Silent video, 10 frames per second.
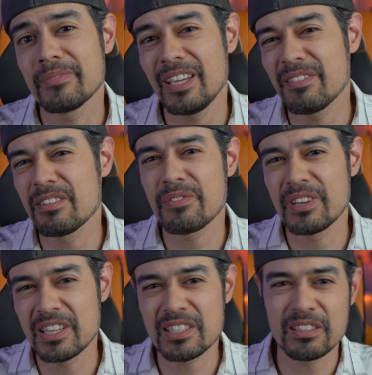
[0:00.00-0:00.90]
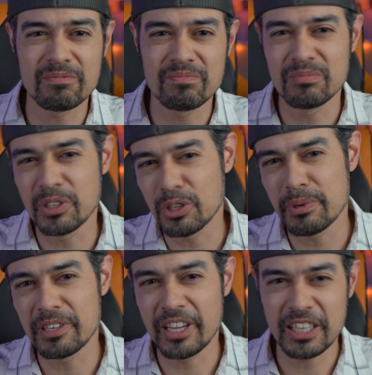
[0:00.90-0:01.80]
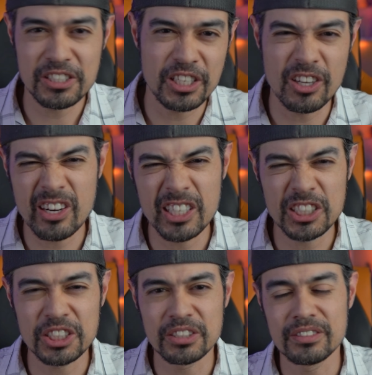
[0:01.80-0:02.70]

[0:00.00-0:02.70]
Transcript: even if it is a little bit HDR-ish.